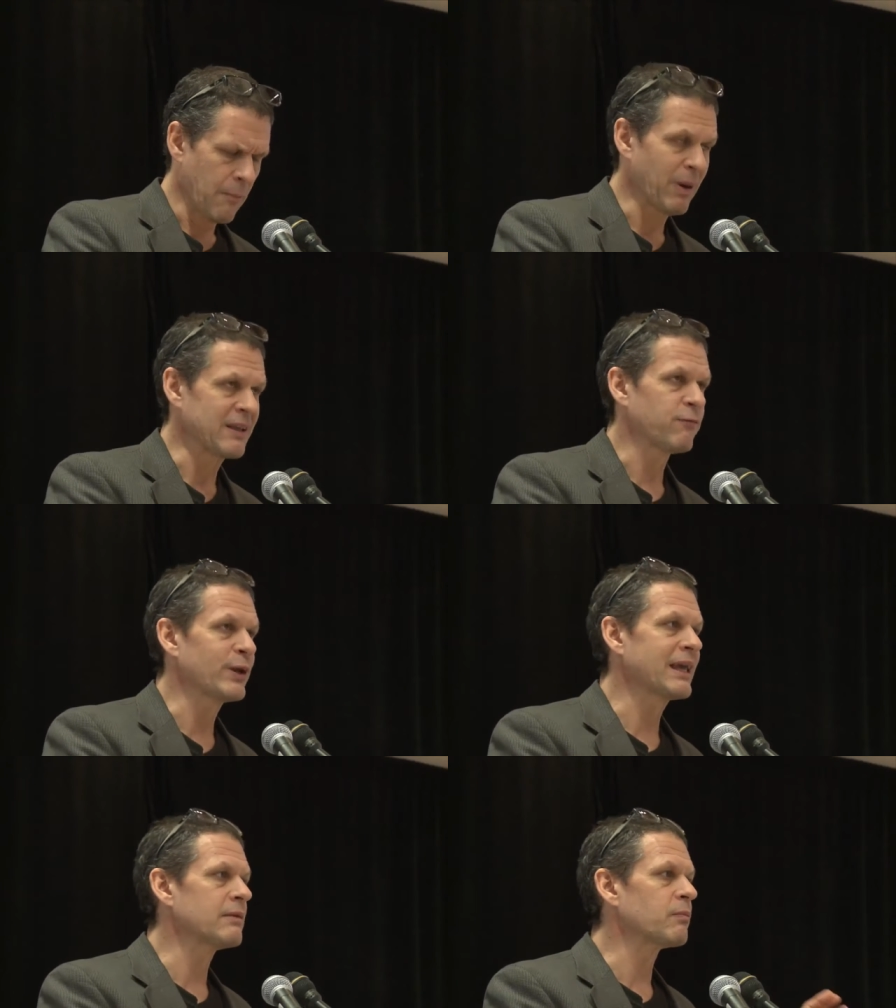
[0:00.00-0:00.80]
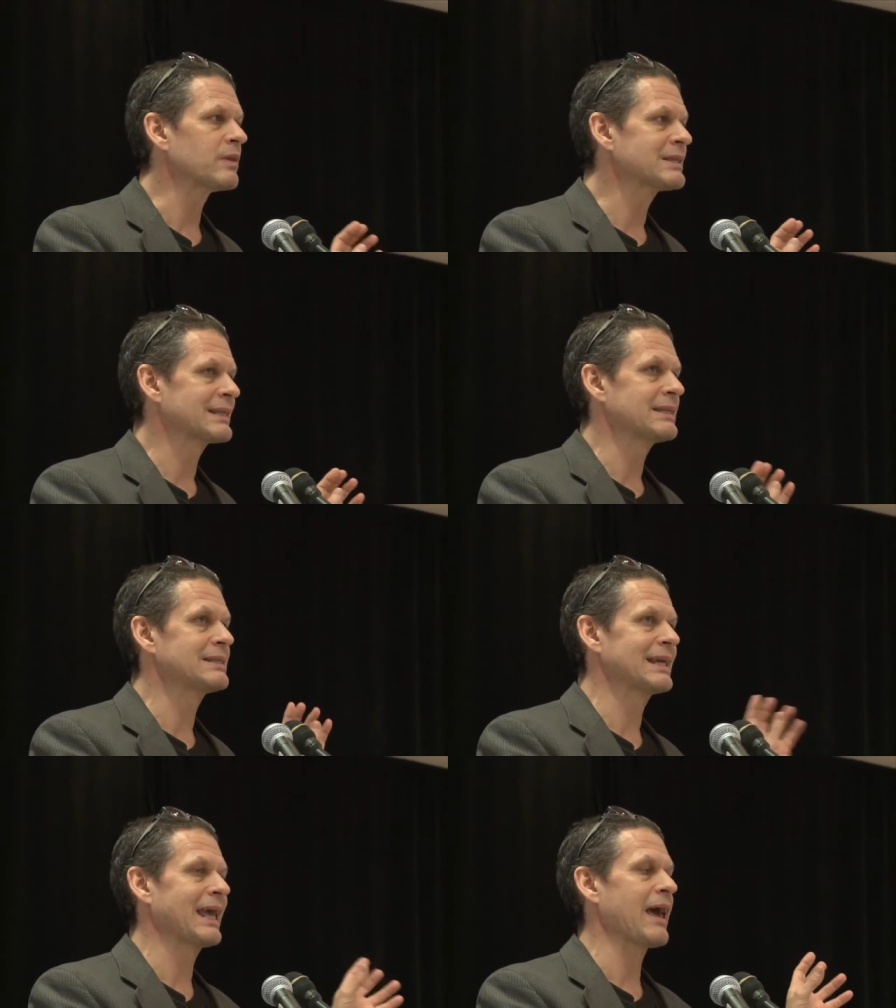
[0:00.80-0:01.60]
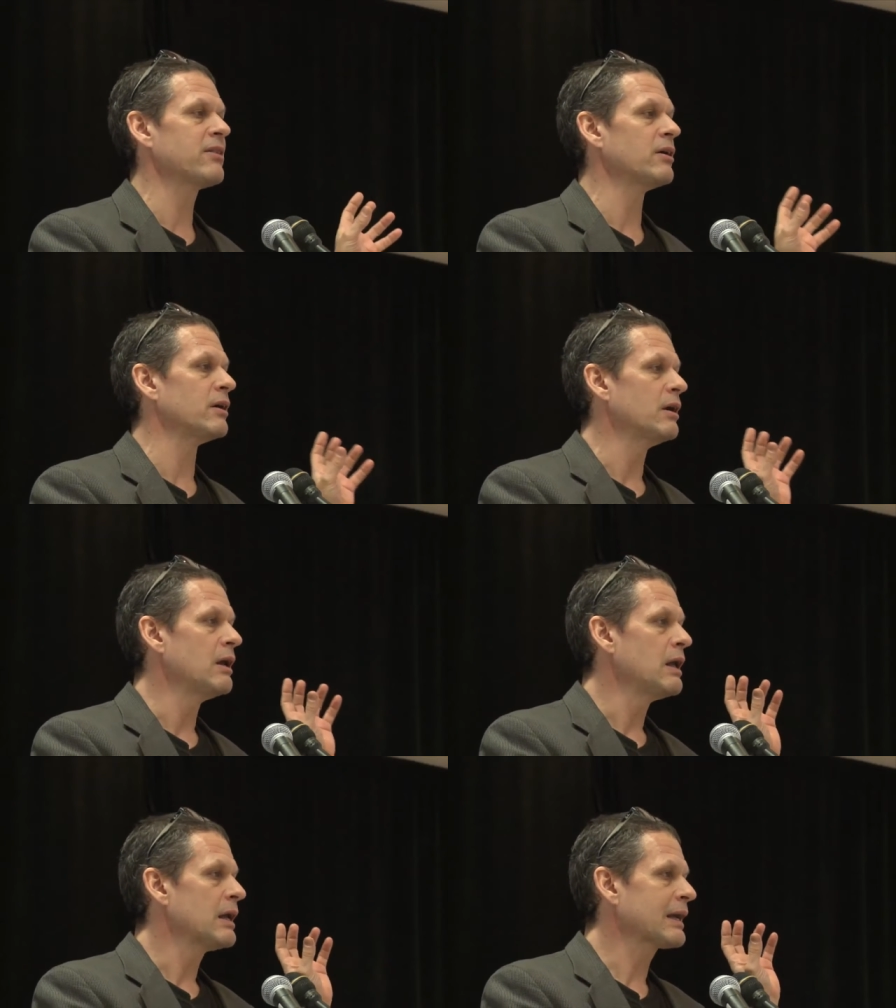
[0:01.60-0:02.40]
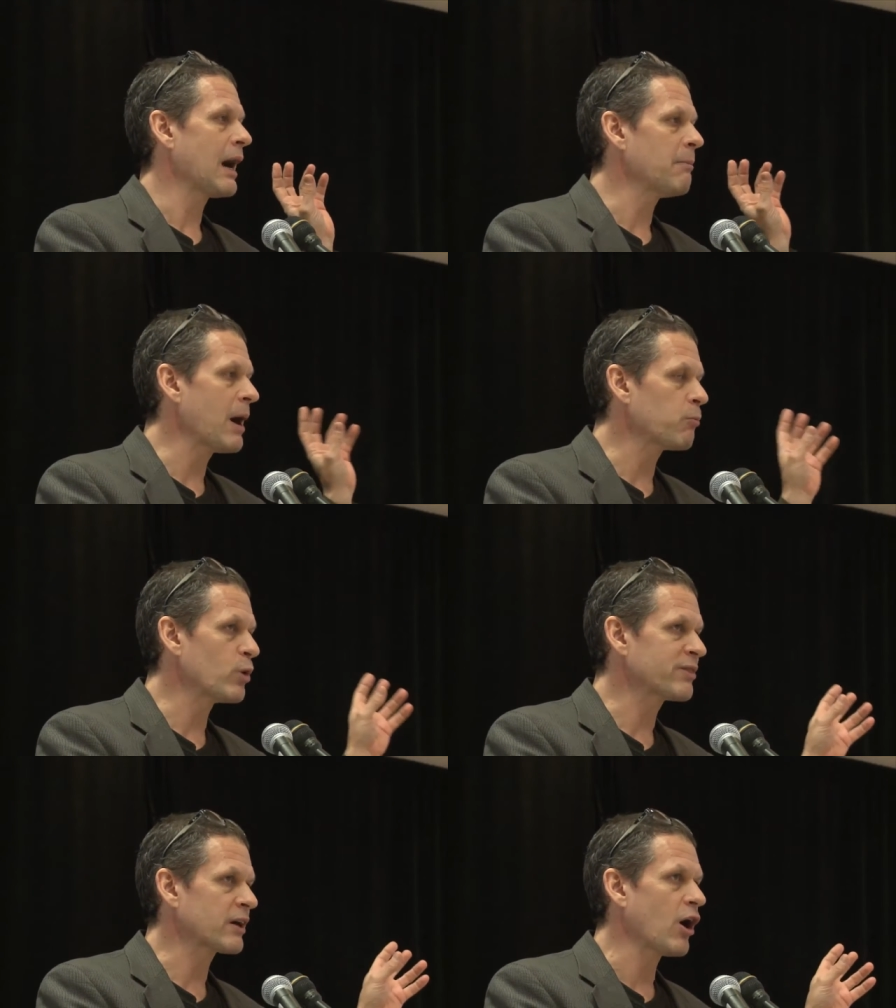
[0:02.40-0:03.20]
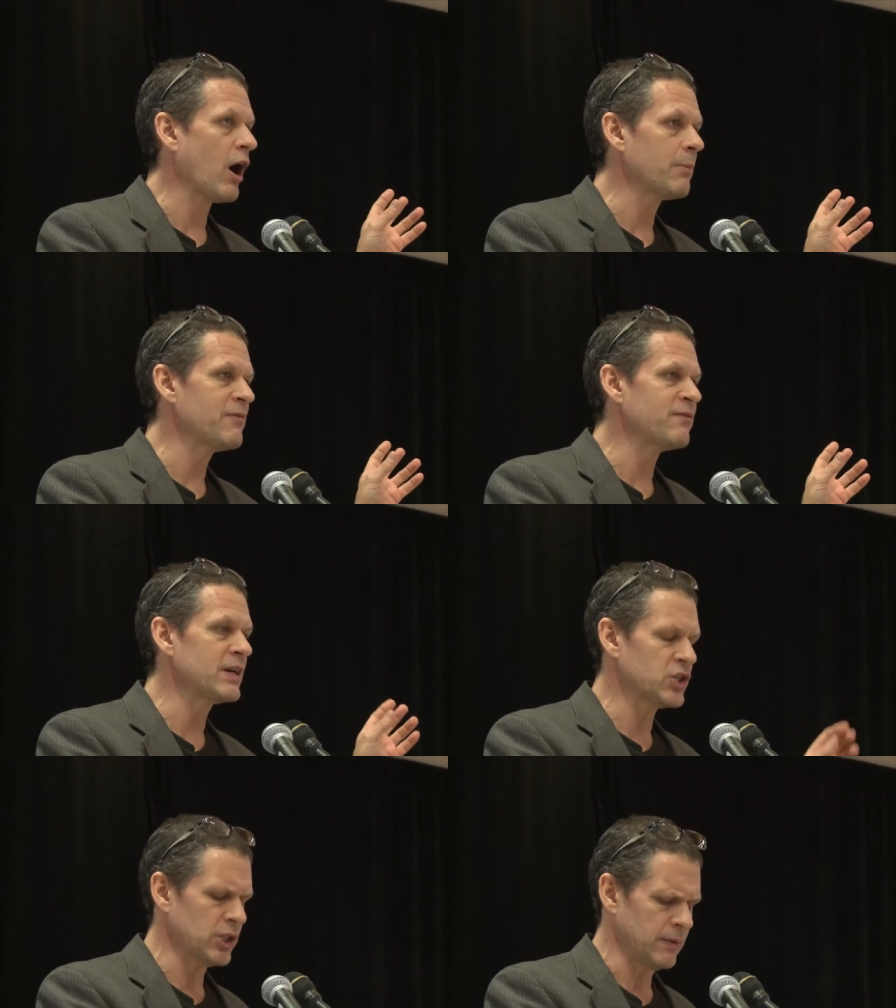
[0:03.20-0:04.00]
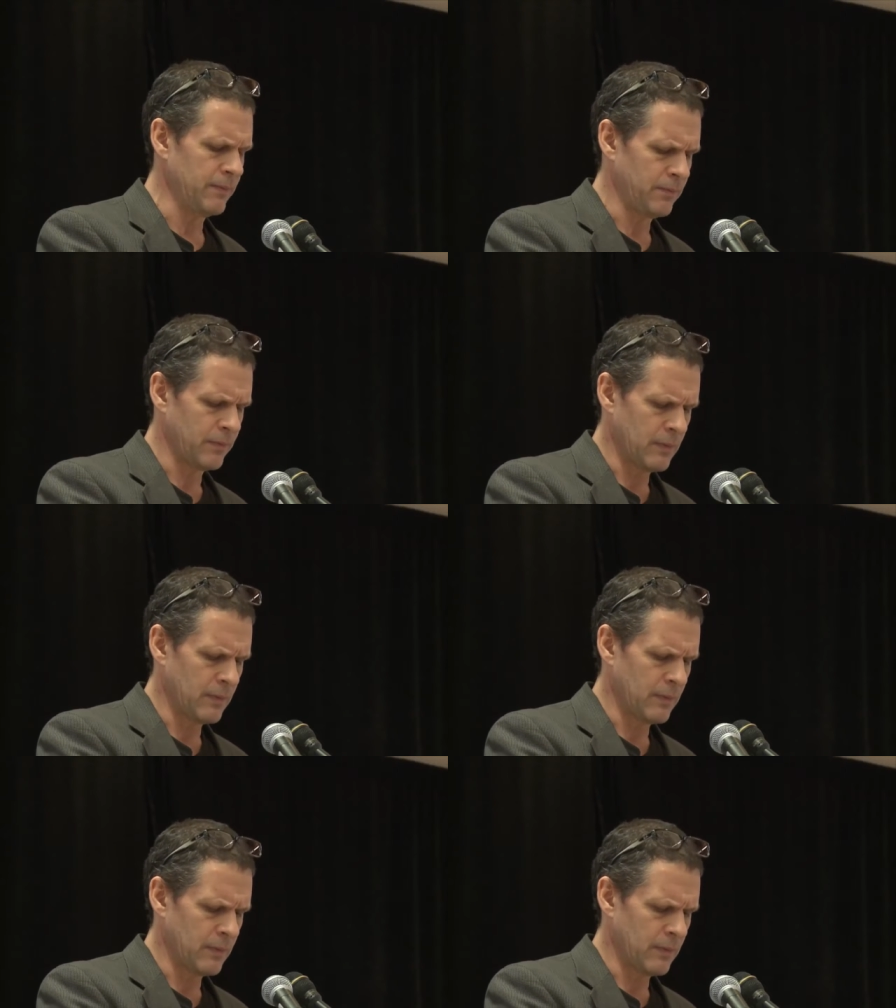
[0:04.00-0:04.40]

But if we can together come up with a common vision,